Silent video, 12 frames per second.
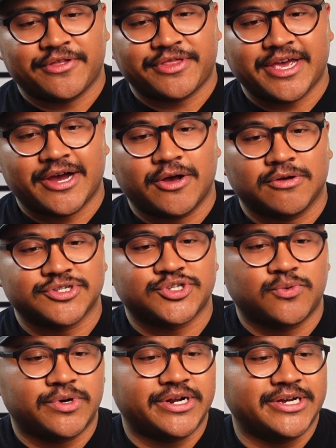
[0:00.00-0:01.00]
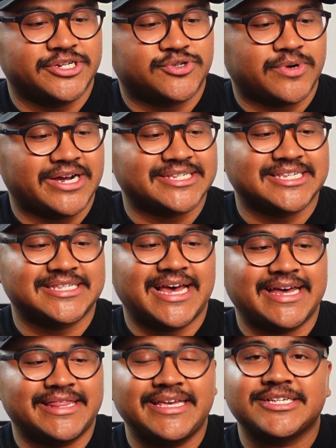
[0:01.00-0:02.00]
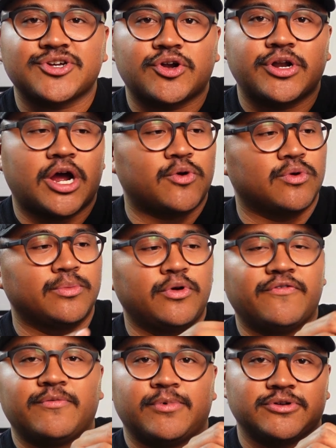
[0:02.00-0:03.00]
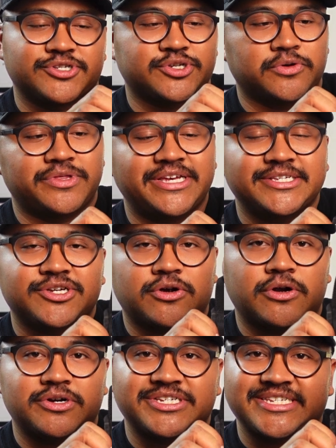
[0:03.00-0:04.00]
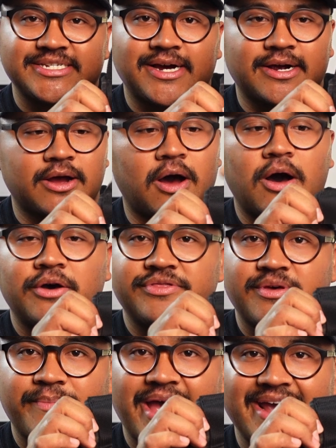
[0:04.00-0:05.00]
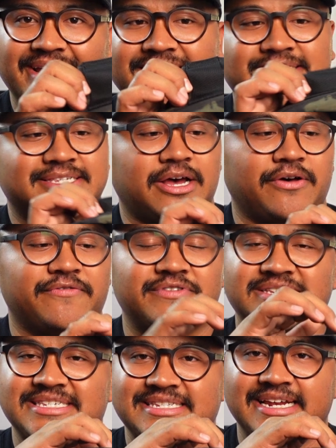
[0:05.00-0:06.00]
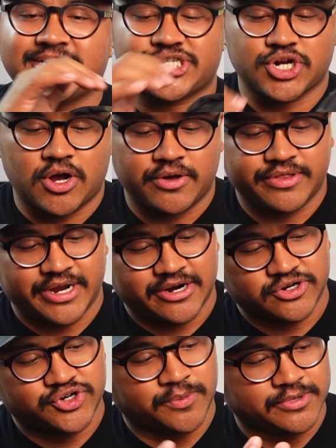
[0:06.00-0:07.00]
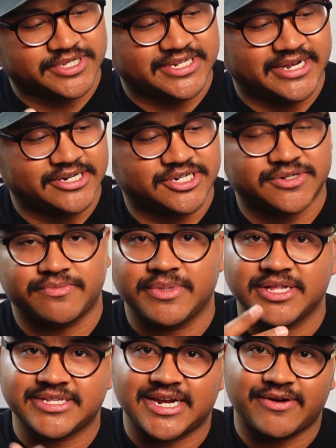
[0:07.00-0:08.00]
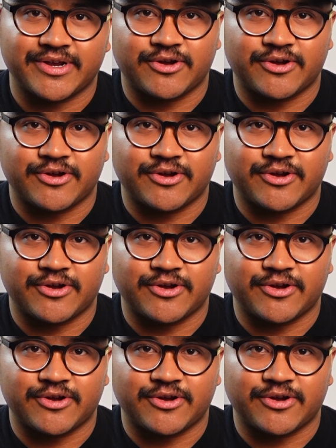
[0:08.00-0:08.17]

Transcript: thing I also want to address is that these are not removable. So these are stuck on the bag itself, stitch on there, triple stitch, military